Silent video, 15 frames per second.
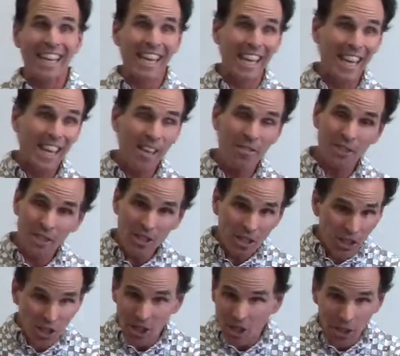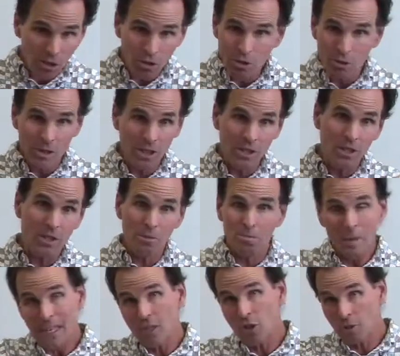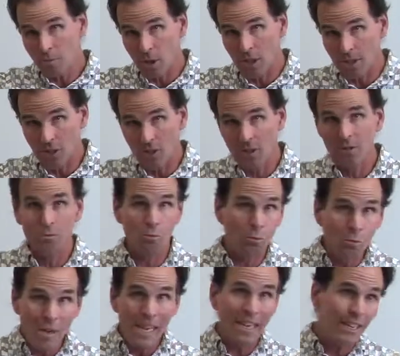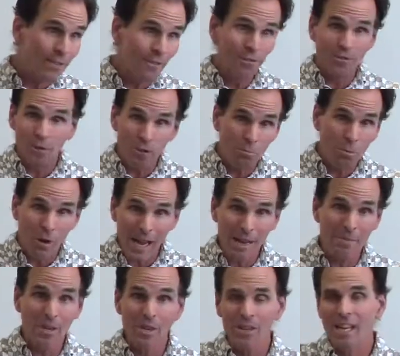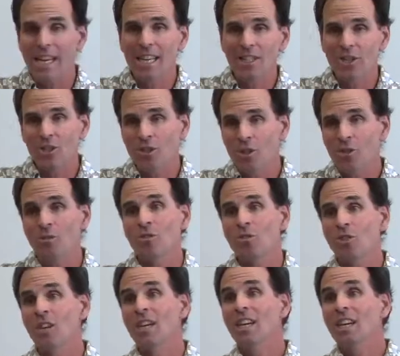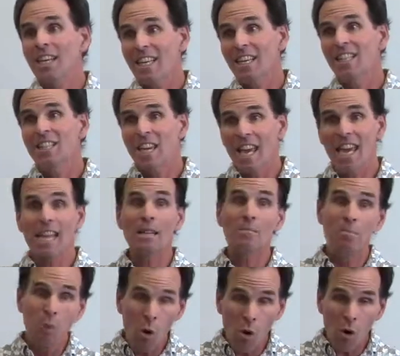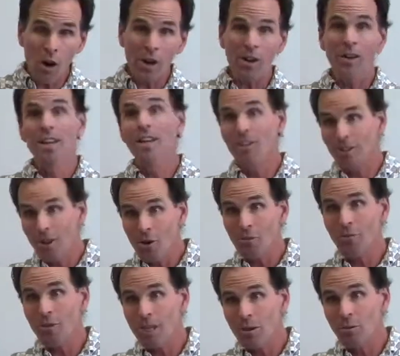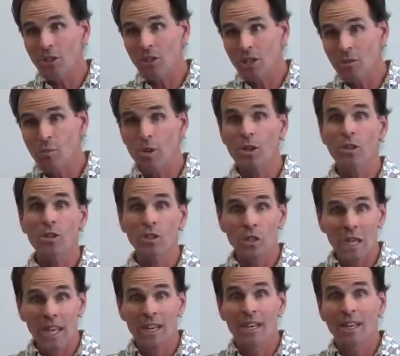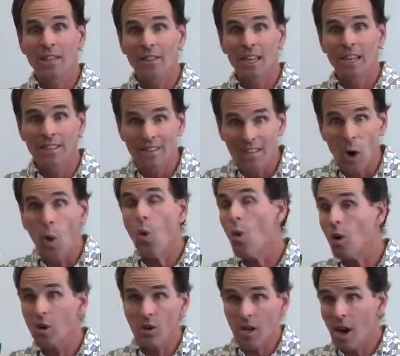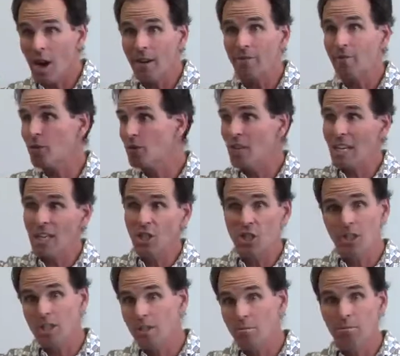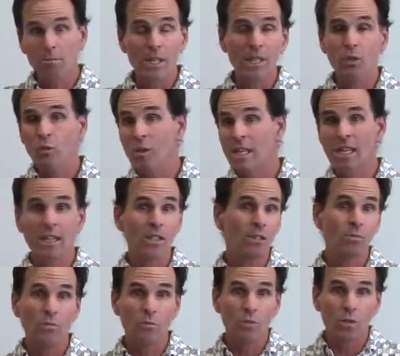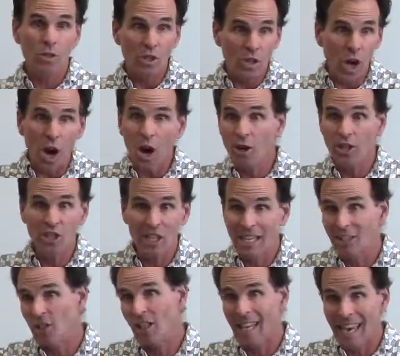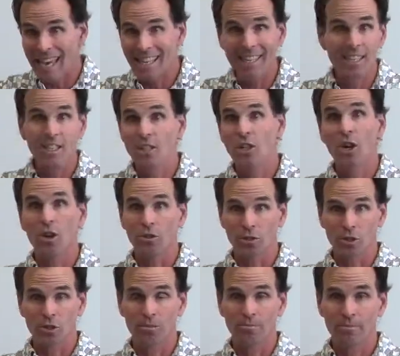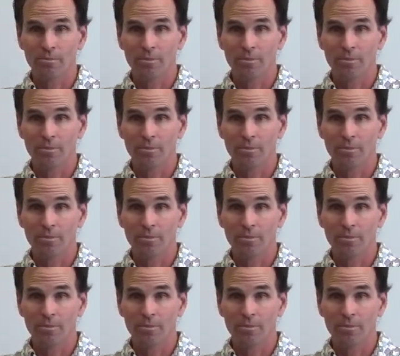Even children's picture books written for primary age students contain more low frequency words than oral conversation between college educated adults.